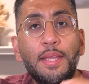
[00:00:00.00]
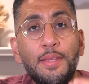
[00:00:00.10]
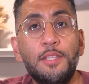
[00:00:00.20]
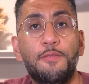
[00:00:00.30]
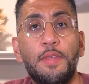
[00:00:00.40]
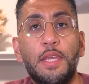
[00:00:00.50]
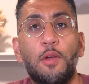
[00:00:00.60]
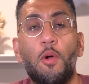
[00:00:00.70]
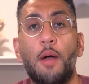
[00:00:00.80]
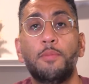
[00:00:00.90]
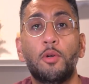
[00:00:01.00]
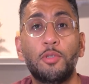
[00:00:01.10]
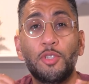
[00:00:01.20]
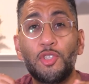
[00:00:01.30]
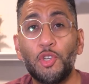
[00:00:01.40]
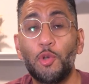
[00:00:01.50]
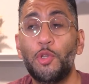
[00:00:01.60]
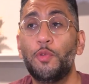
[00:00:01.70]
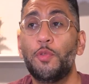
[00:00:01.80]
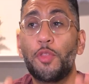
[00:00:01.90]
this video, I'm going to show
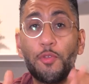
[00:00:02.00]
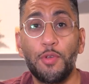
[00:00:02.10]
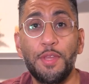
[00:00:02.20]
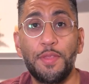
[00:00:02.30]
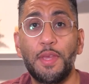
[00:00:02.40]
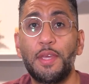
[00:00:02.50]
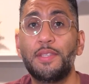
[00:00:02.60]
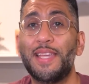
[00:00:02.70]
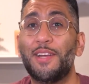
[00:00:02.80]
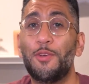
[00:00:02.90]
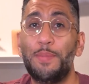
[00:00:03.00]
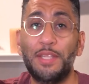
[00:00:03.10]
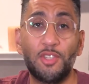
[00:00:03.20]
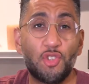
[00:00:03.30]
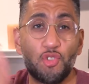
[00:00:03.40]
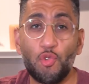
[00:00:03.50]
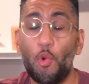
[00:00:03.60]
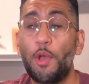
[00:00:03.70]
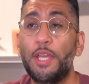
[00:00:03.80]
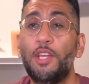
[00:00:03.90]
you three things that could be
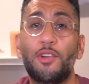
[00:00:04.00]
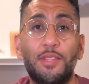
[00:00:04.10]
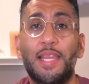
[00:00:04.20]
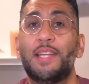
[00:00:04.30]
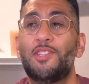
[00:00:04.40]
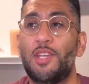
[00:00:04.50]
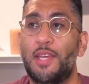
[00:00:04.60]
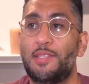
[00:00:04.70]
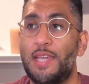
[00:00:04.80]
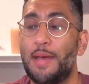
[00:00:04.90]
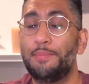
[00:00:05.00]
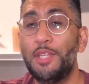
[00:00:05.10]
destroying your Next.js app.